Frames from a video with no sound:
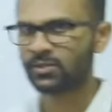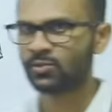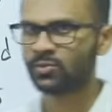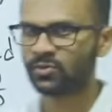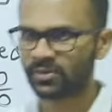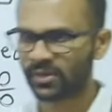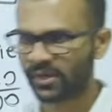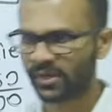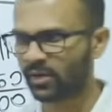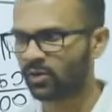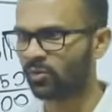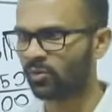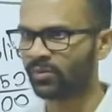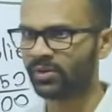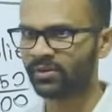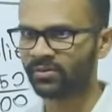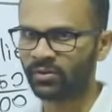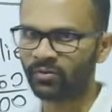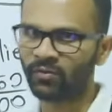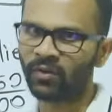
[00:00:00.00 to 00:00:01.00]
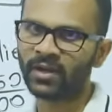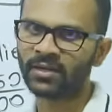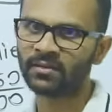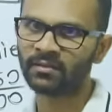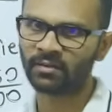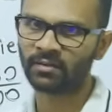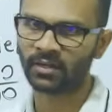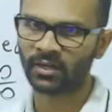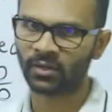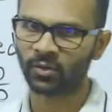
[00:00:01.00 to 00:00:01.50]
trigonometry 1,
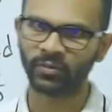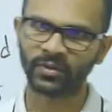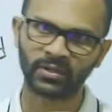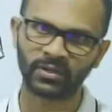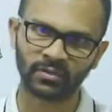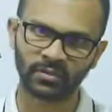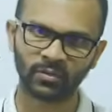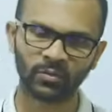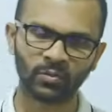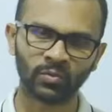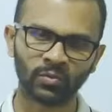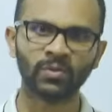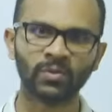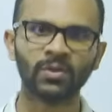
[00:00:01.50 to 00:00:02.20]
trigonometry 2,